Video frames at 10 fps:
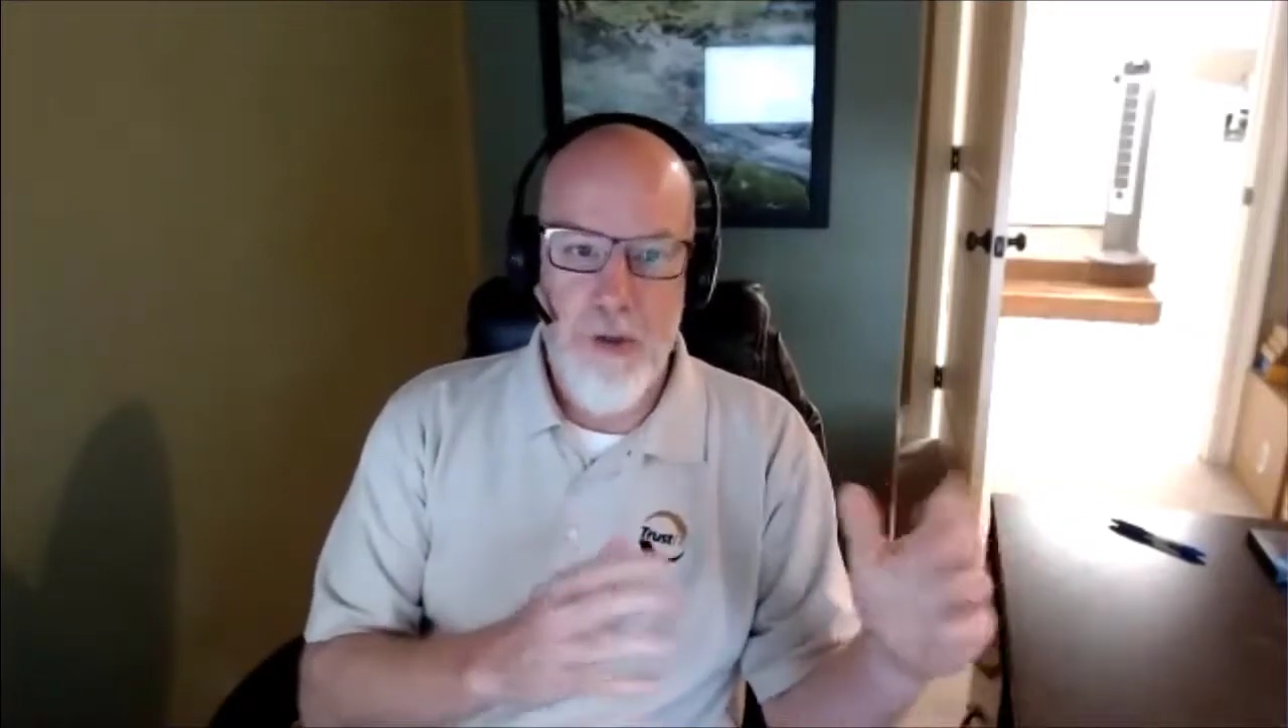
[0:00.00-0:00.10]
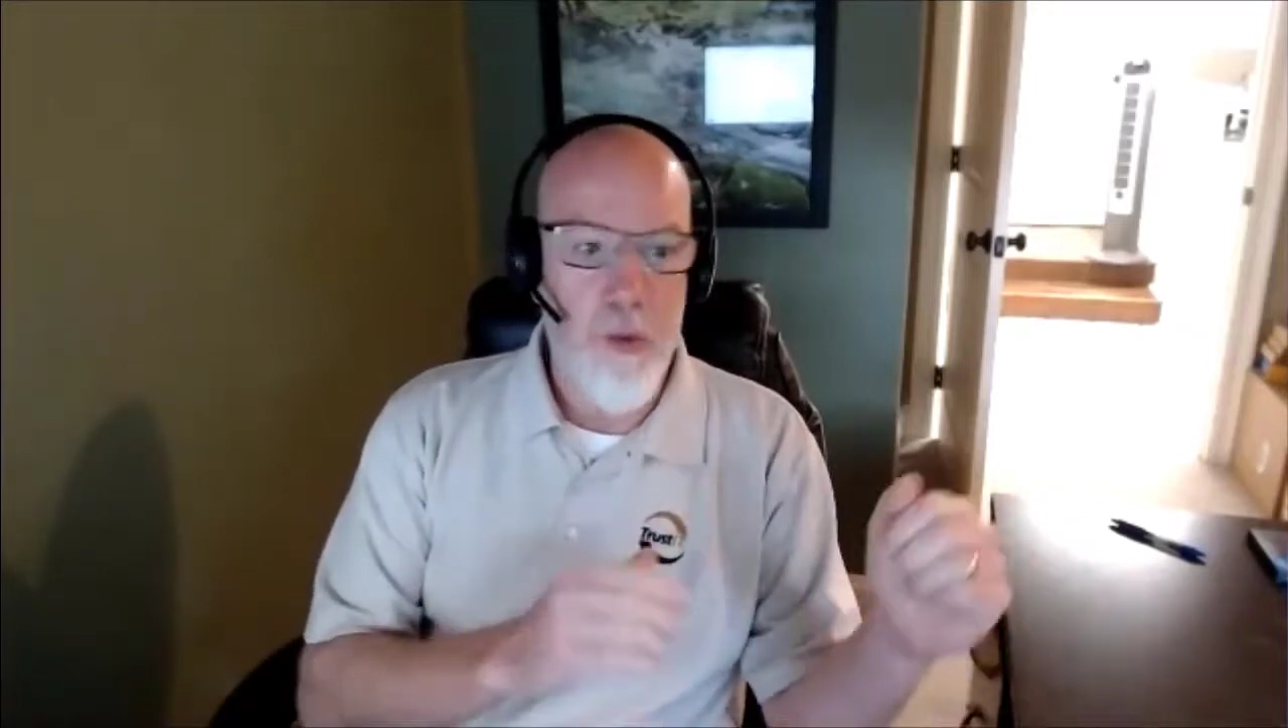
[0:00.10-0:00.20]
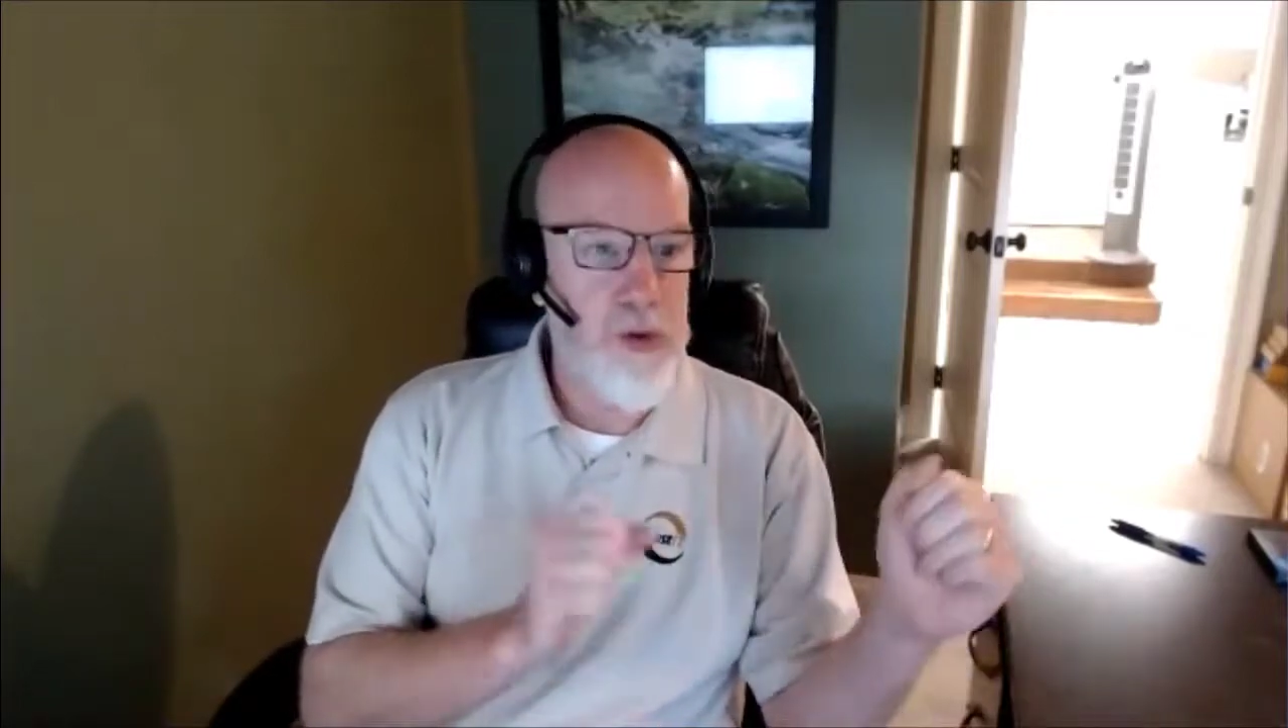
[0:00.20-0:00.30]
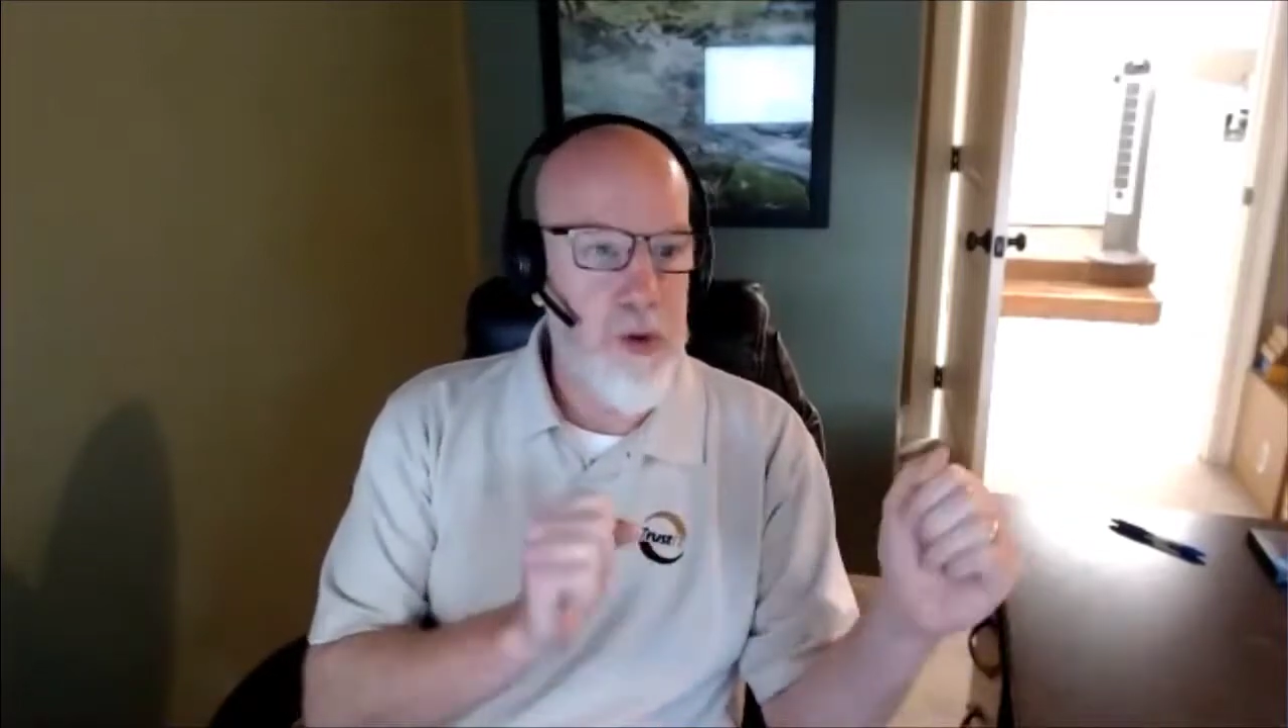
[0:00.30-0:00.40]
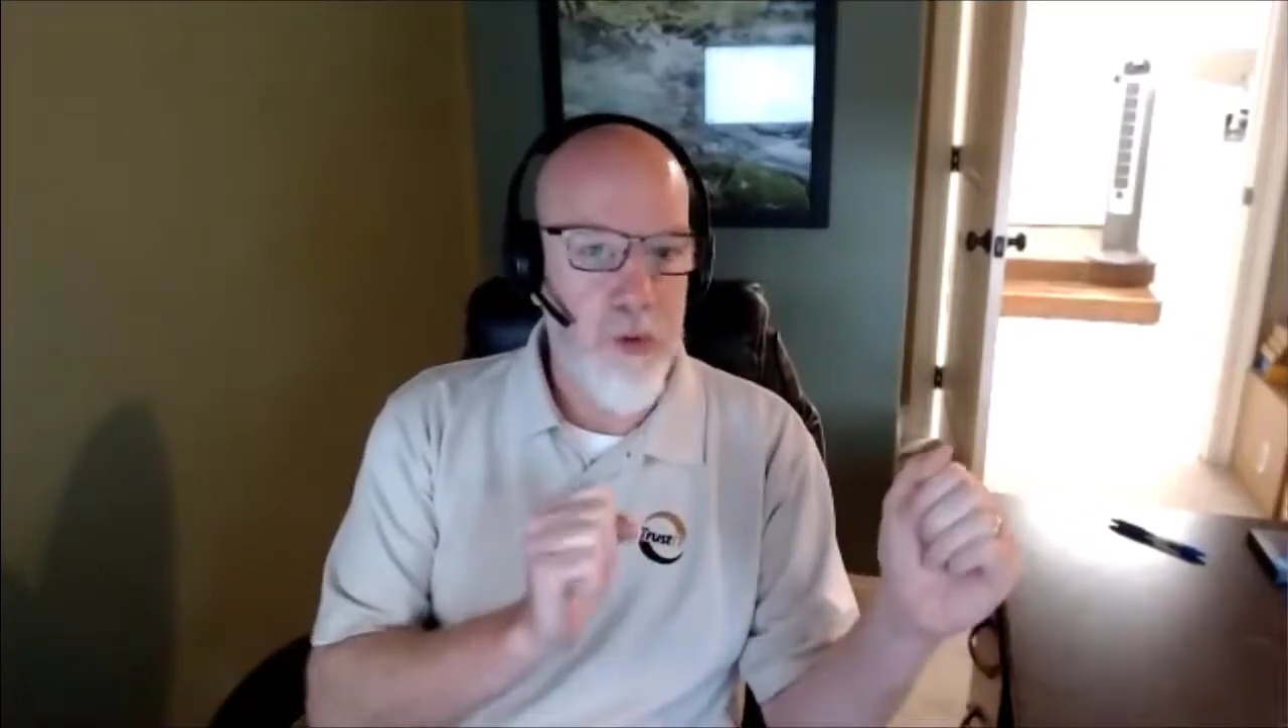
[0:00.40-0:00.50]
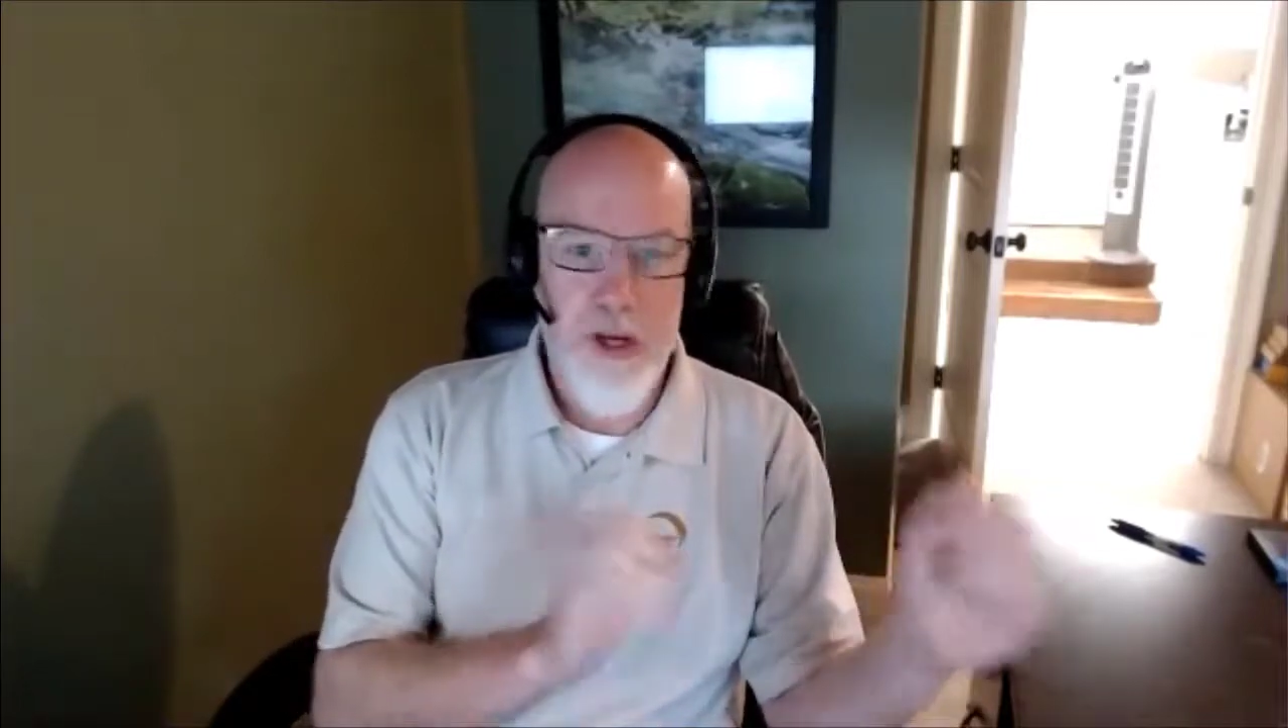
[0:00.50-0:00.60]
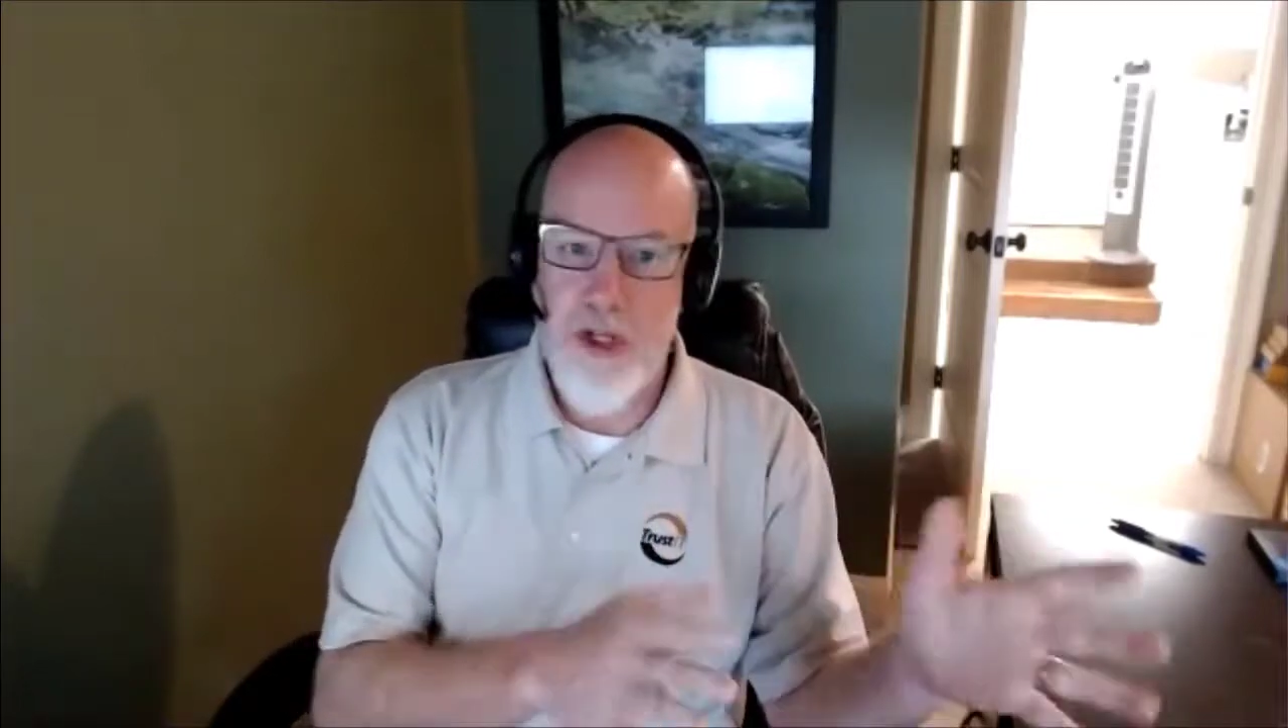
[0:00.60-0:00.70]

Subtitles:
we'll